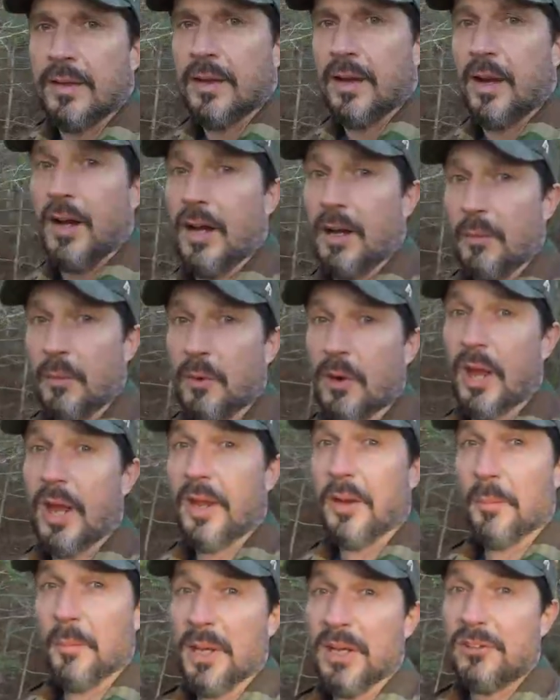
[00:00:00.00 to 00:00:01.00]
All right, we're
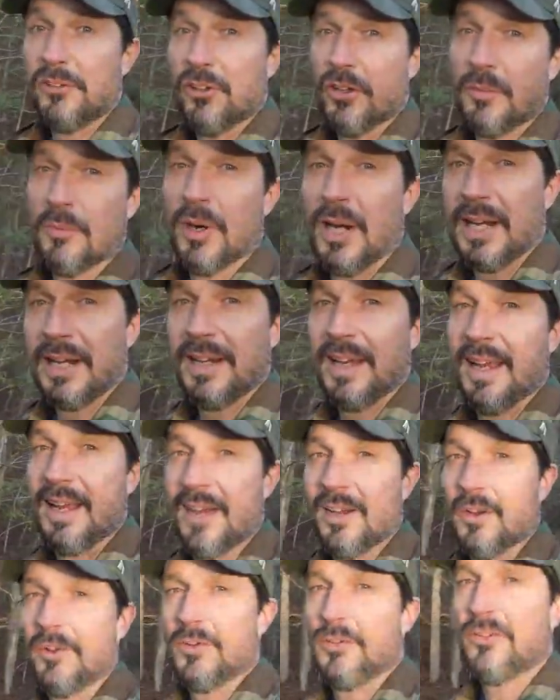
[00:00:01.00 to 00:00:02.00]
on a mission right
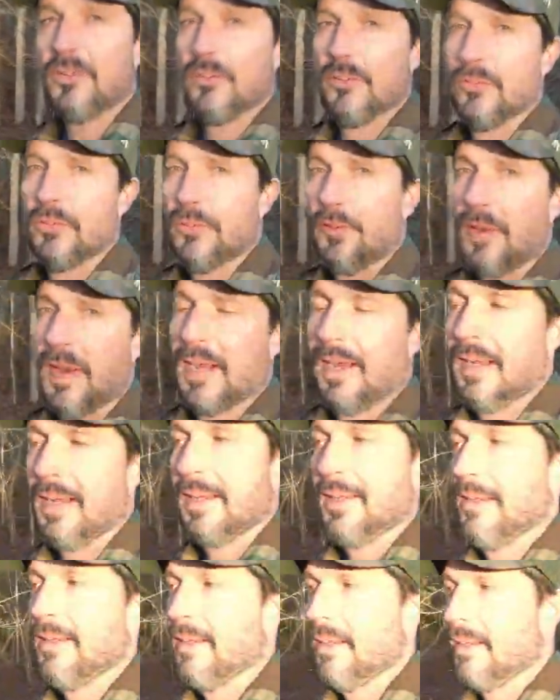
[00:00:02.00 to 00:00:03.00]
now to find